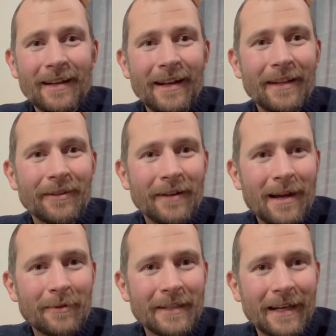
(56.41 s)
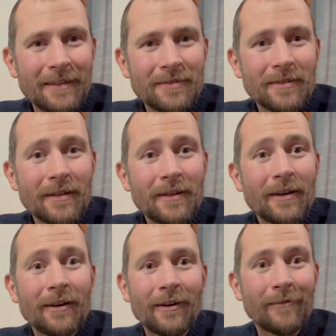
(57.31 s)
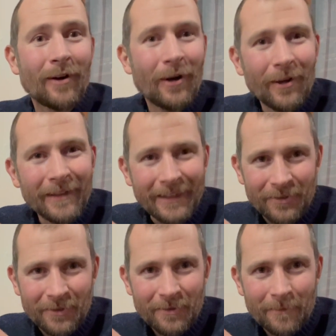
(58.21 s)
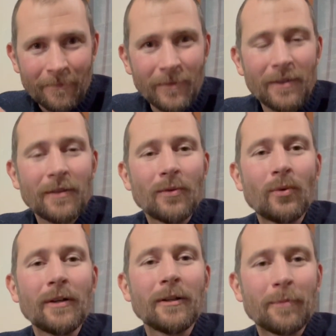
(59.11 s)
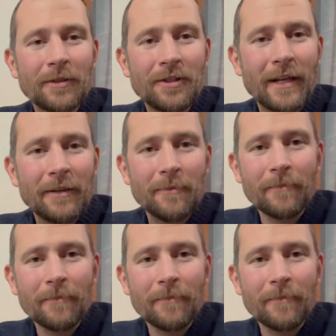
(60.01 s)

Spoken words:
and their habitats of all ages will appreciate.